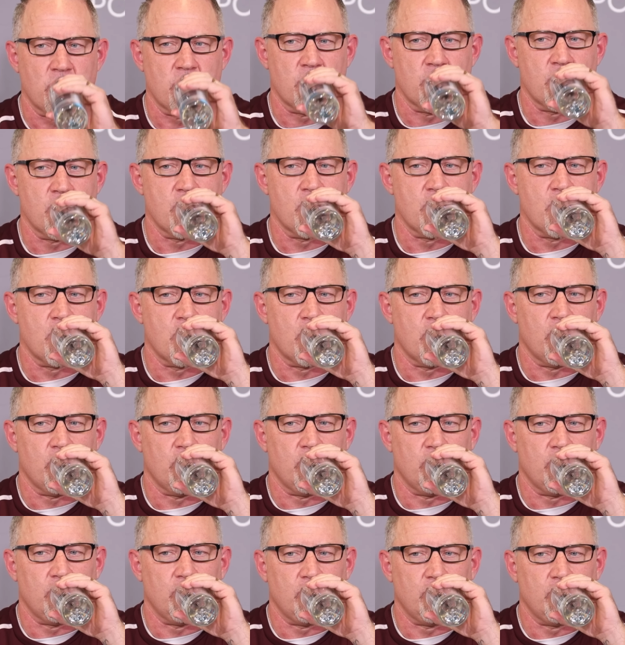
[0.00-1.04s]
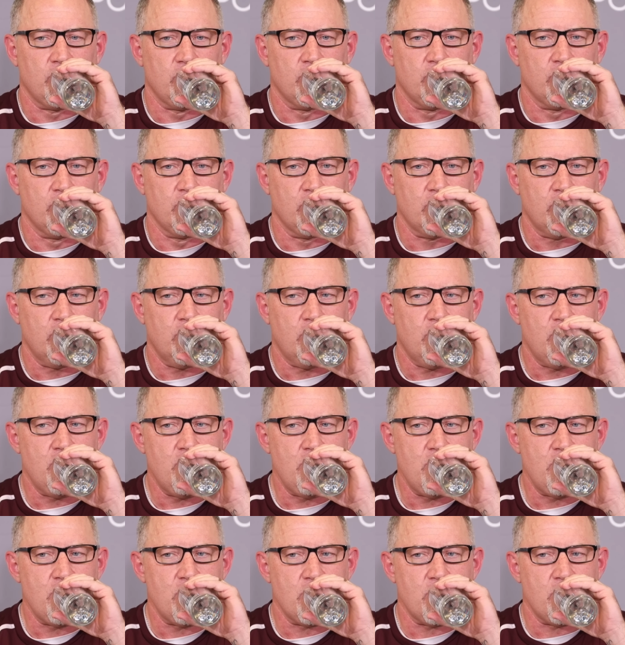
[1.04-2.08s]
you know, you said that you thought Tennessee
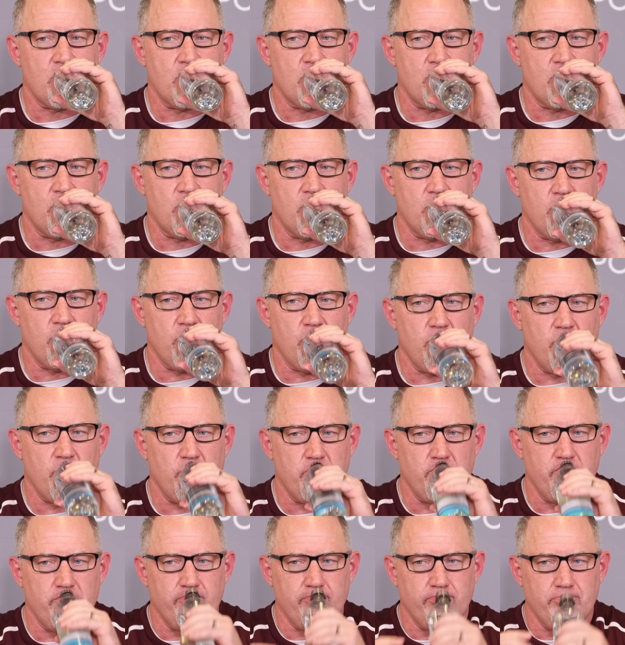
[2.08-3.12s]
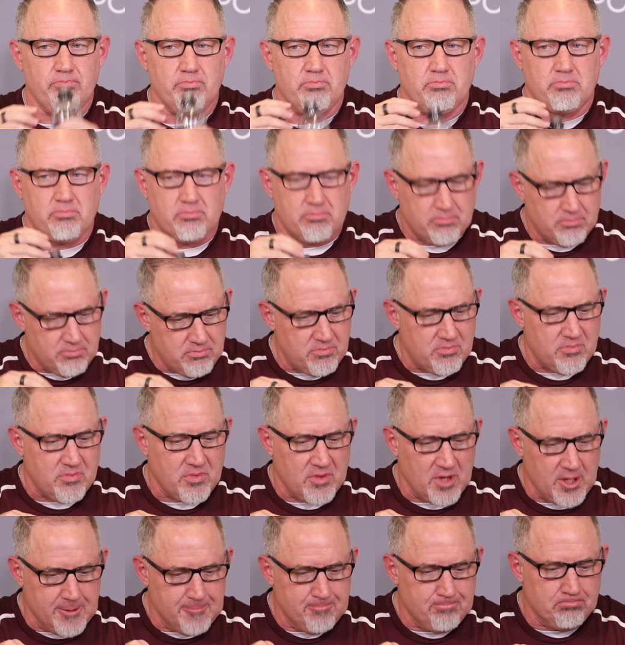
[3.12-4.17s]
was a team capable of winning the national
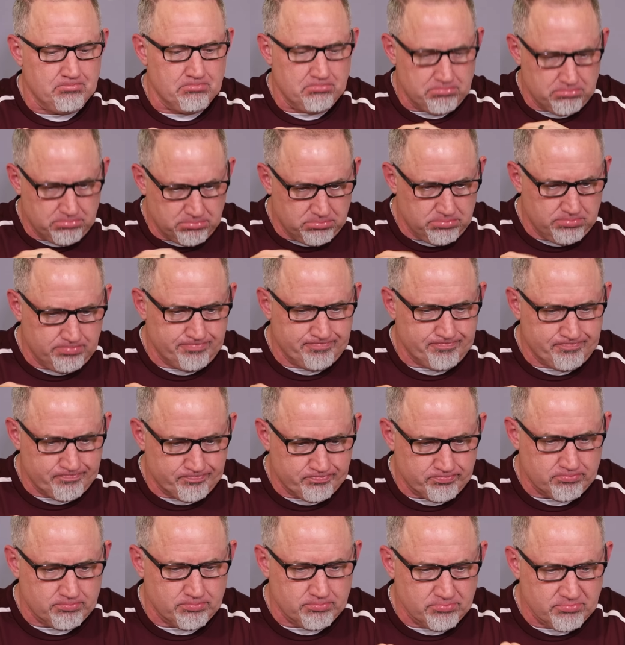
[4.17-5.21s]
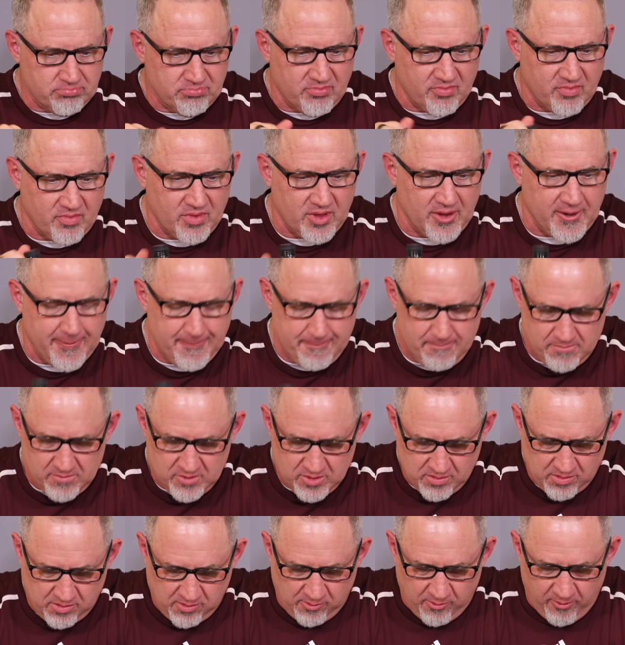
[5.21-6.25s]
championship, and y'all went out and never
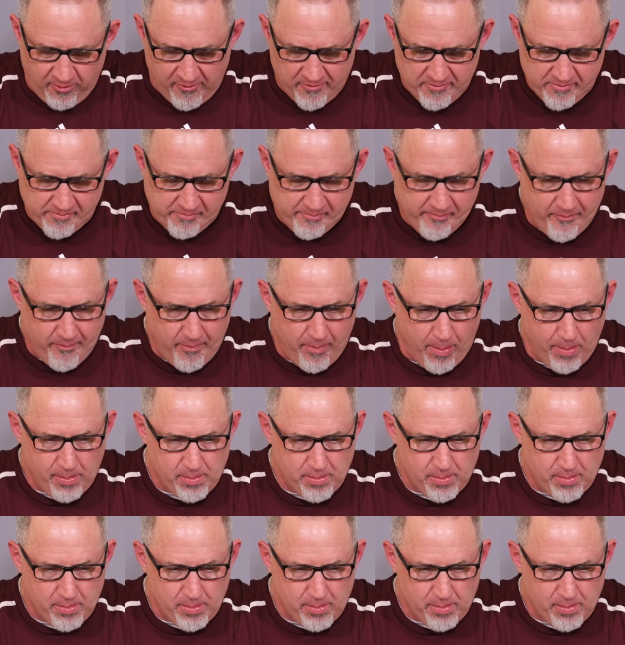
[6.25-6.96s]
trailed in this game.